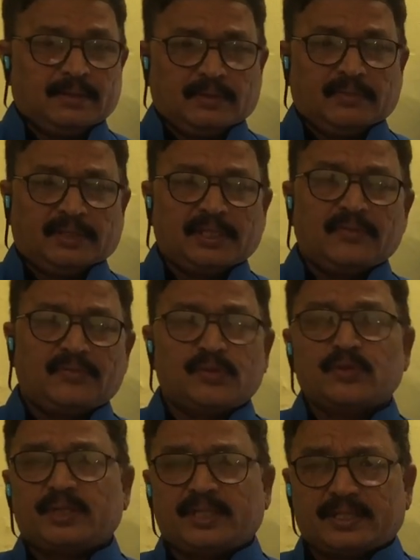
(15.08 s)
within
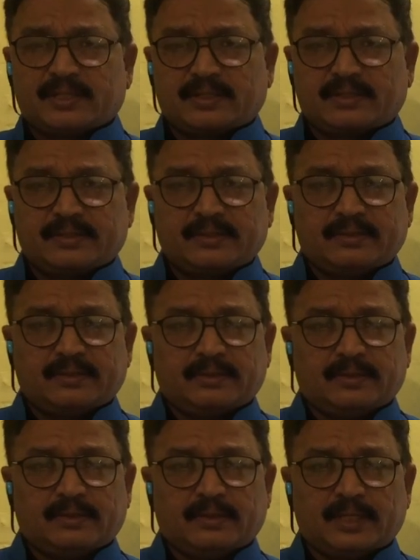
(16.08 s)
few years.
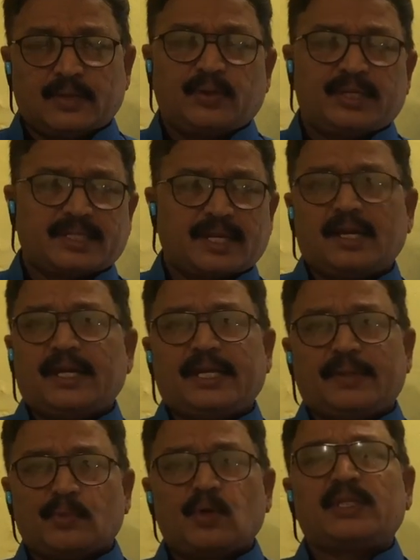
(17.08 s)
Now it's
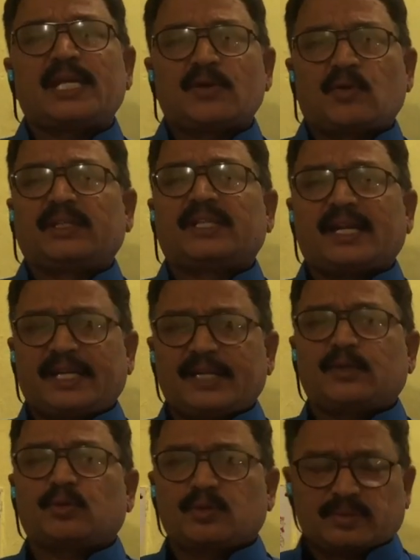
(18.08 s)
already more than 130
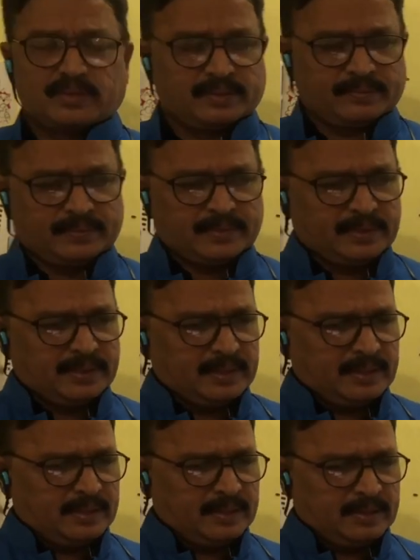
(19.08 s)
crores.
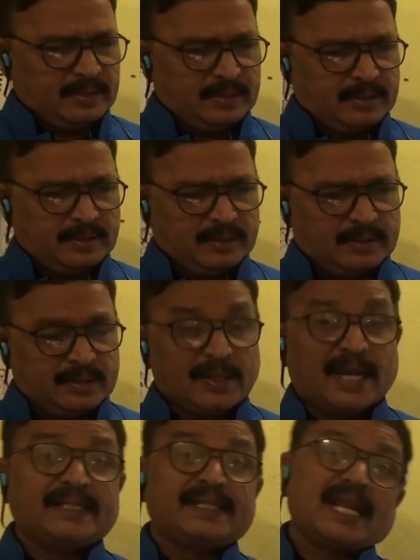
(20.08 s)
So
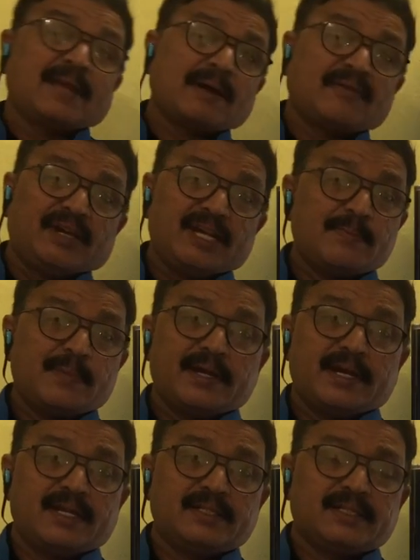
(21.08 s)
at the time of
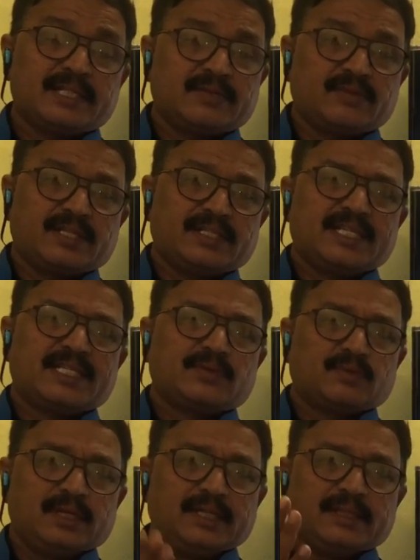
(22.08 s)
independence it was just
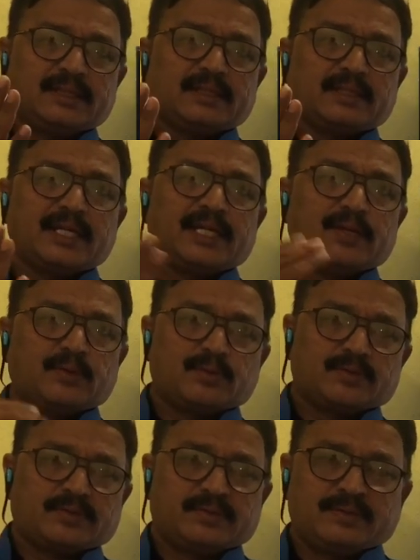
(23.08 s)
only 30
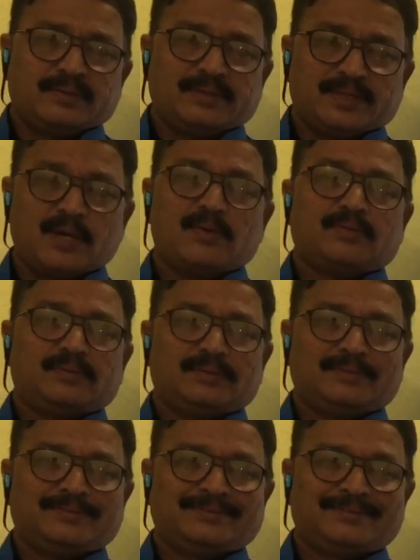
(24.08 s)
crores. Now
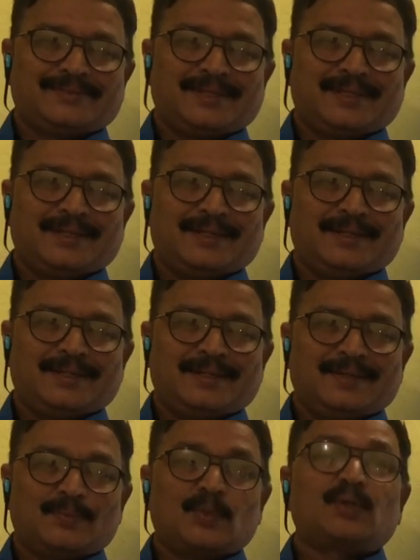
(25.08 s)

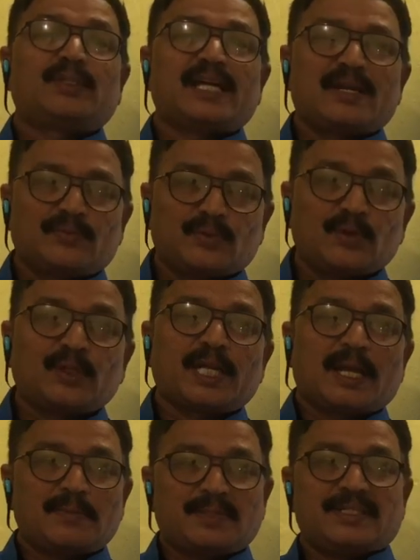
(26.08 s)
more than 4
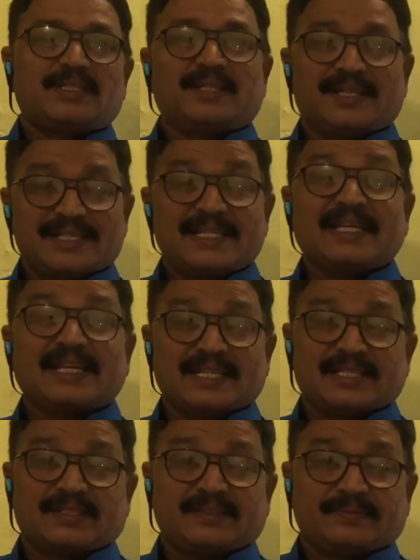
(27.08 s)
times it is
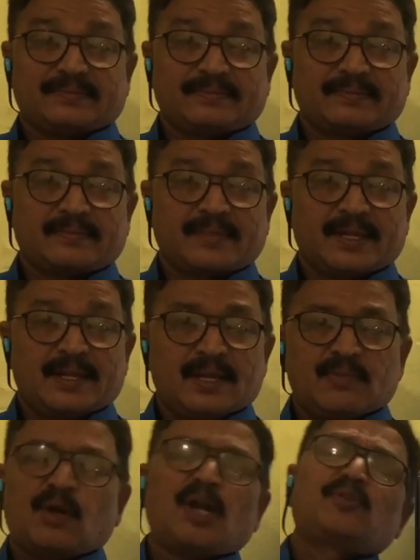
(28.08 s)
increased.
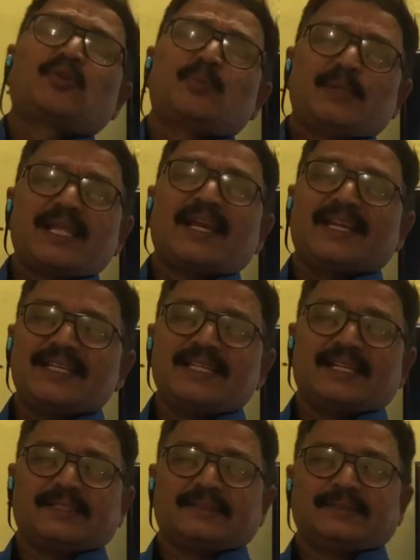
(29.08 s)
What could be the reason?